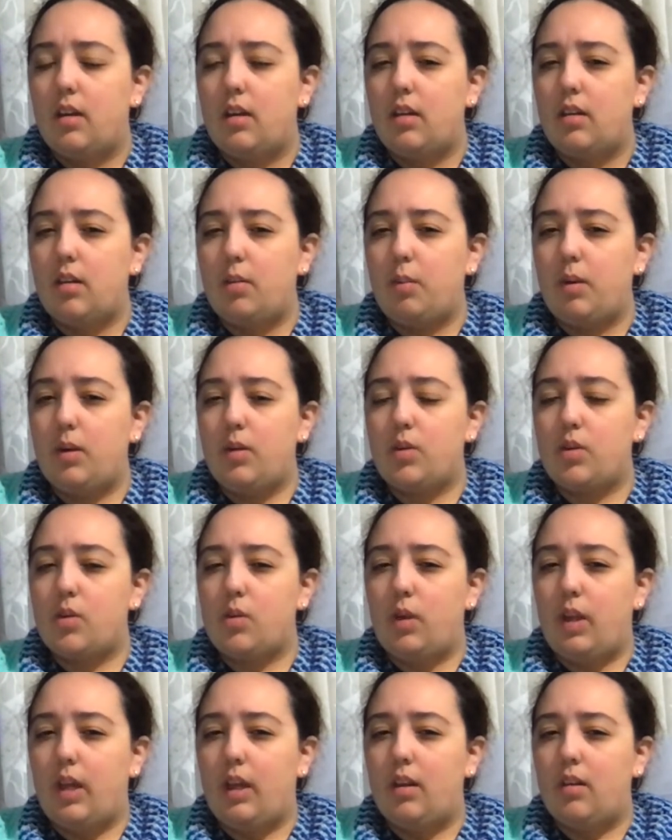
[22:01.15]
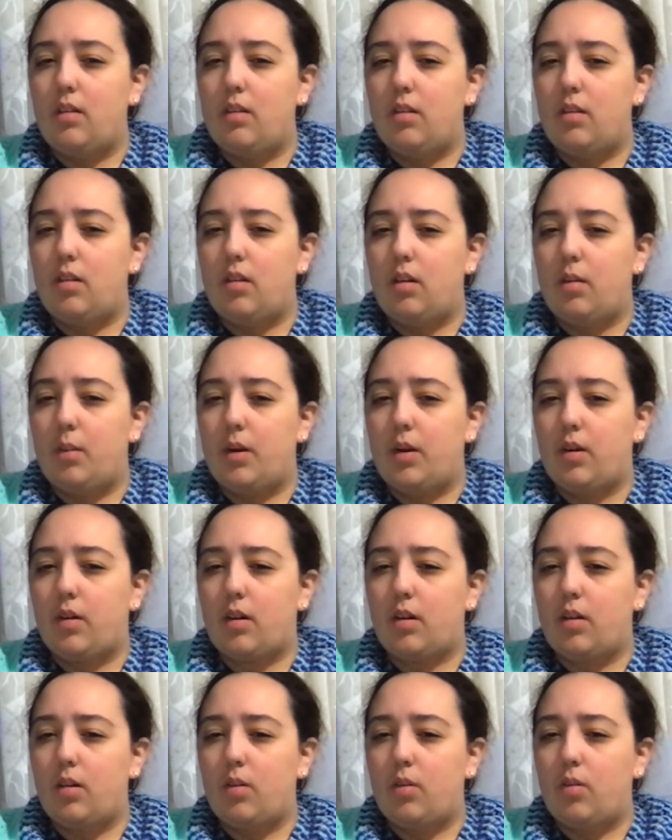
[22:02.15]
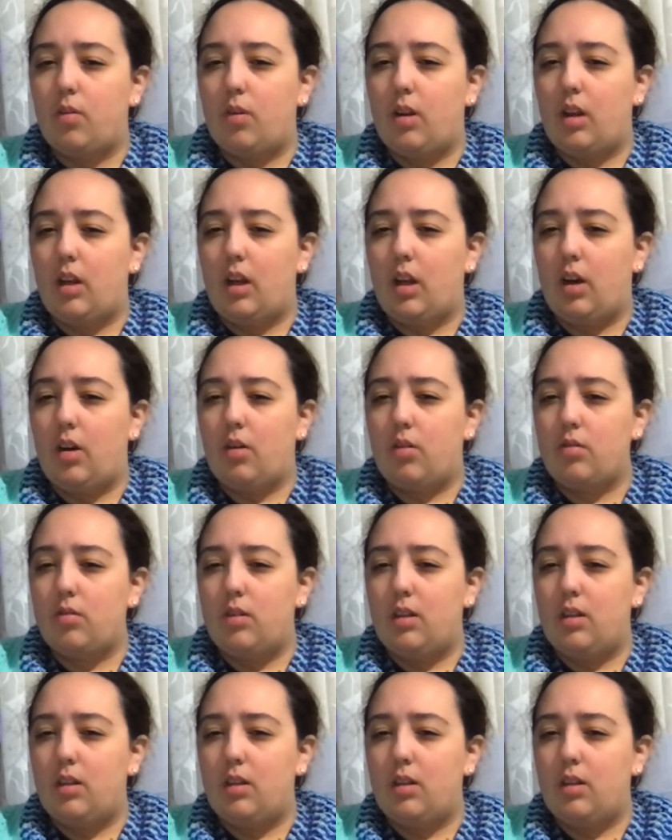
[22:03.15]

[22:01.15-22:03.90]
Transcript: I think middle school ends in America in our